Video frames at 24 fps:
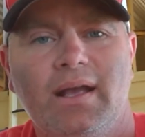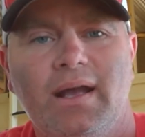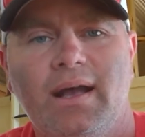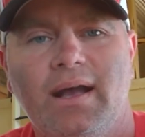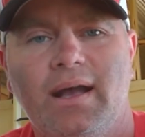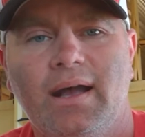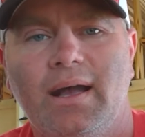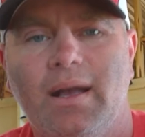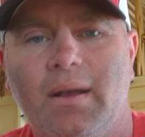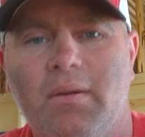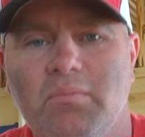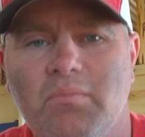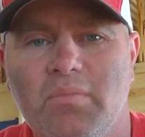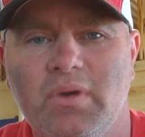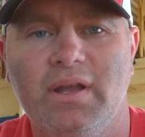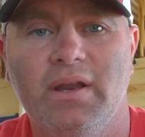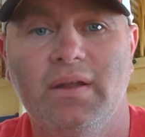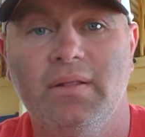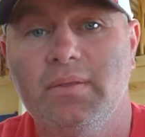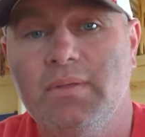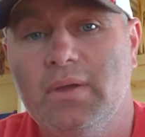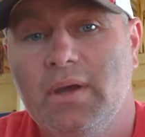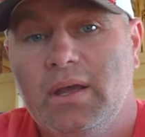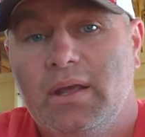
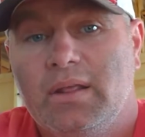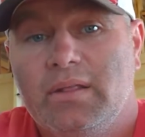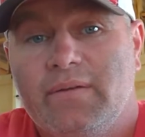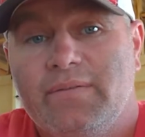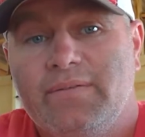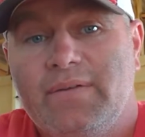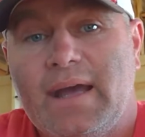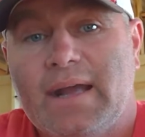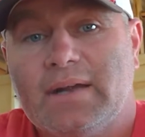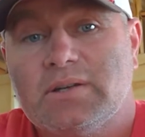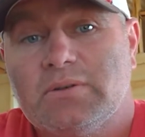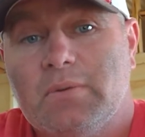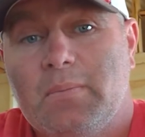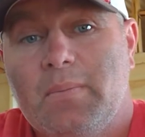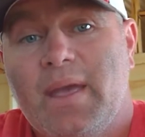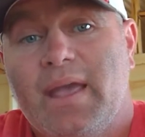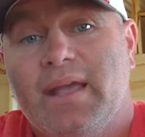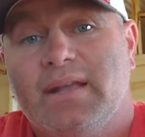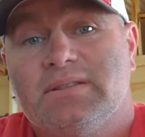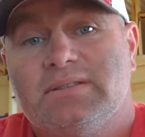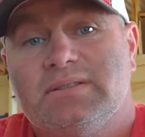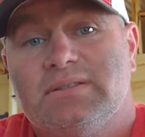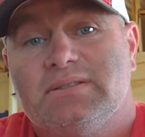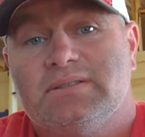But the fact
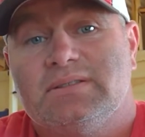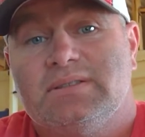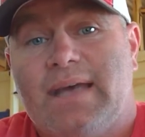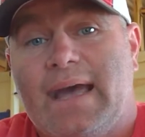remains is